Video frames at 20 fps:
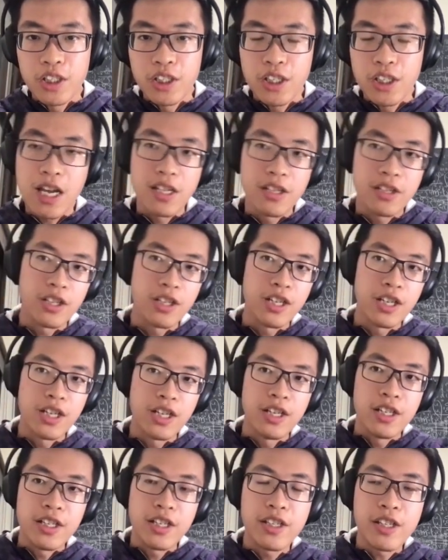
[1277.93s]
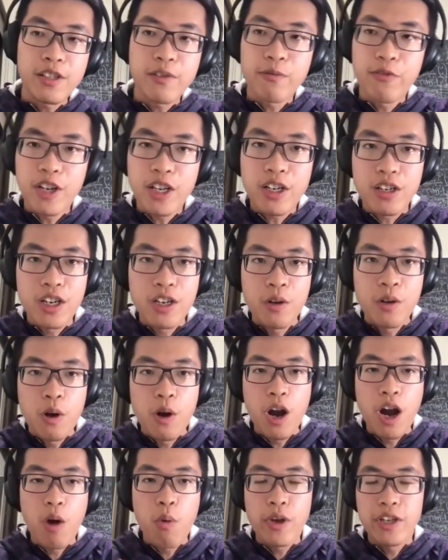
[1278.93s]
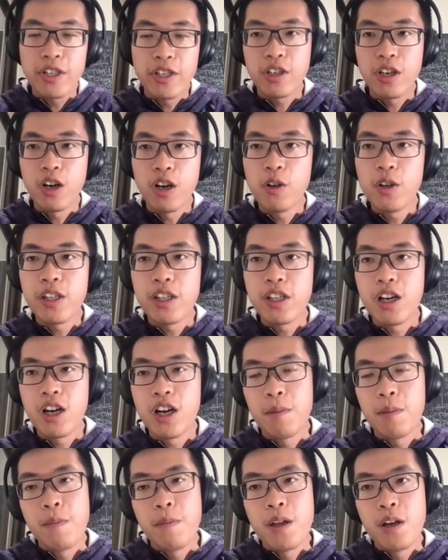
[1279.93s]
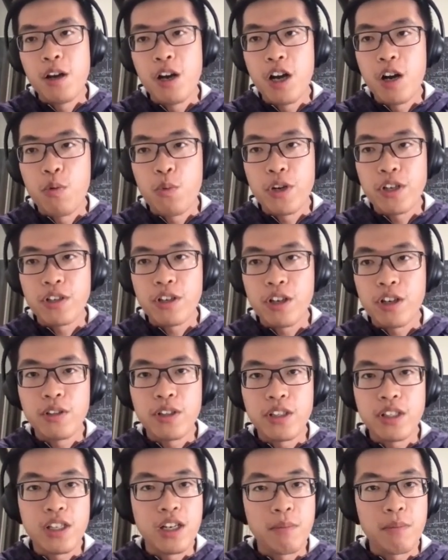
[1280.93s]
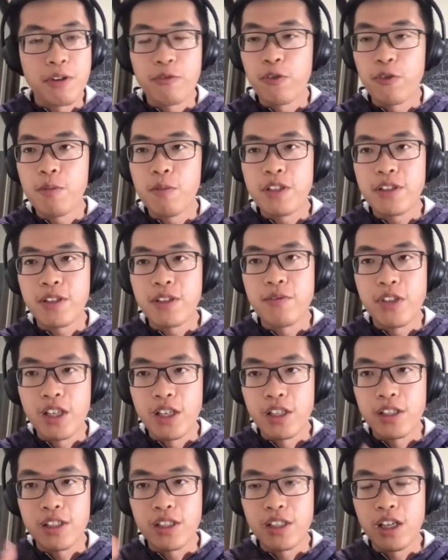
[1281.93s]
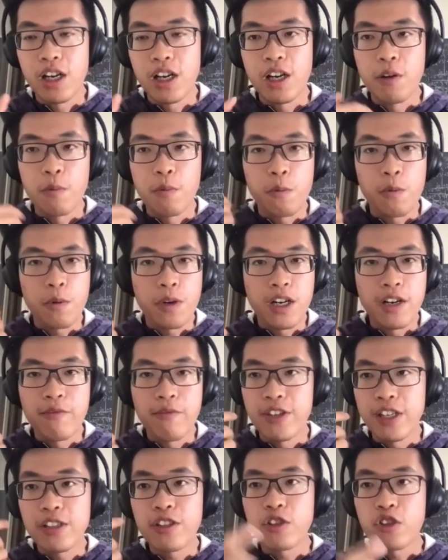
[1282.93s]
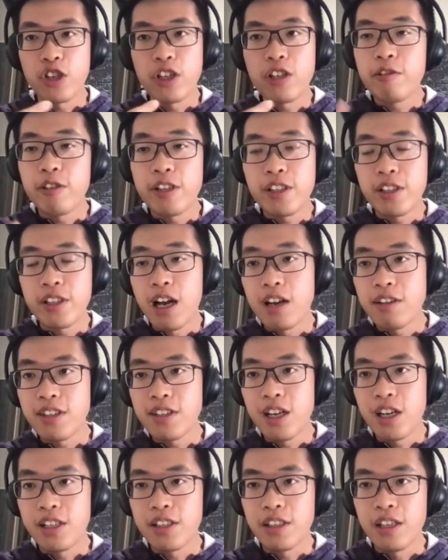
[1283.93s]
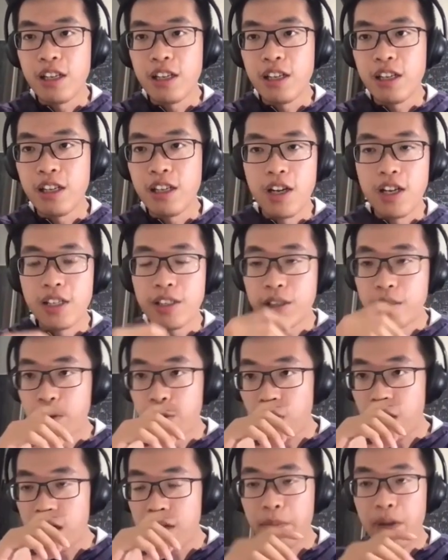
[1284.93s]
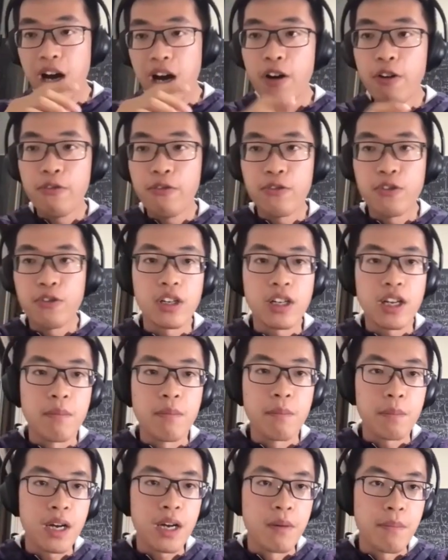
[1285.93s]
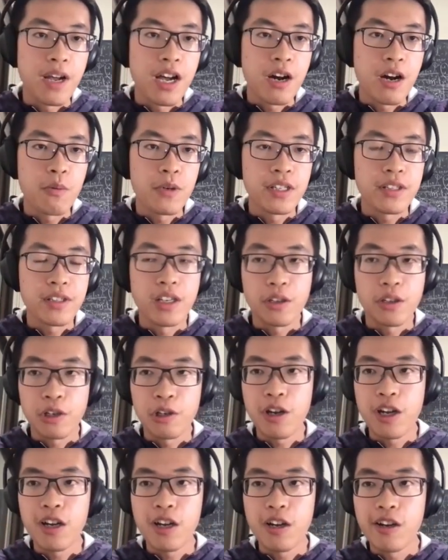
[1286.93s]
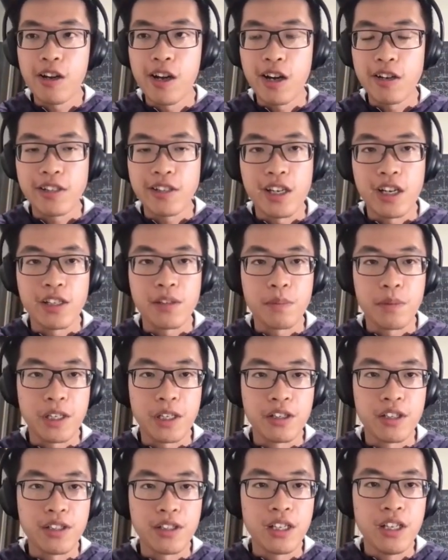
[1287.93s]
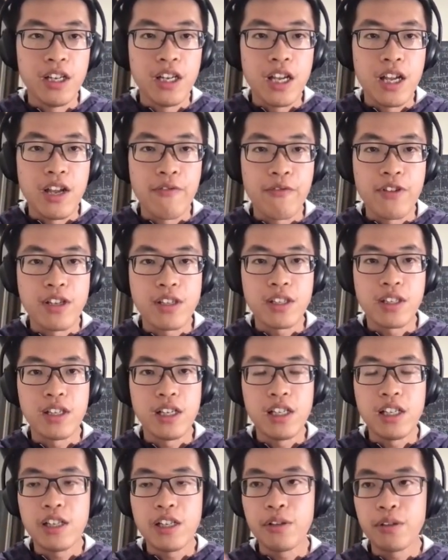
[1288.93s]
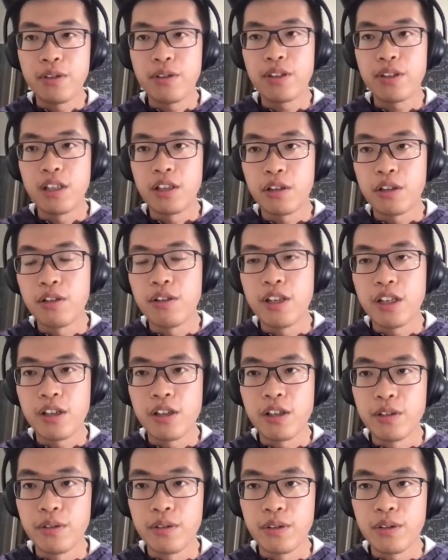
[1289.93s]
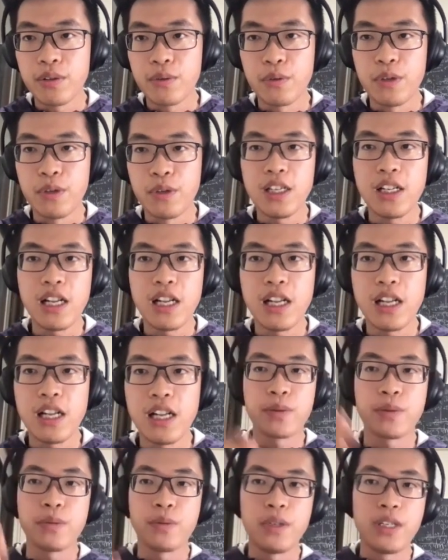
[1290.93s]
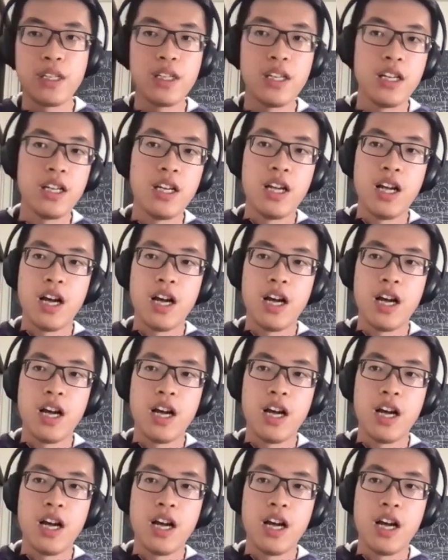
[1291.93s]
And in this figure, we showed the performance of this generous ansatz. It's quite powerful compared with the QAOA ansatz, because if it's only use the Q equal to 3, like a 3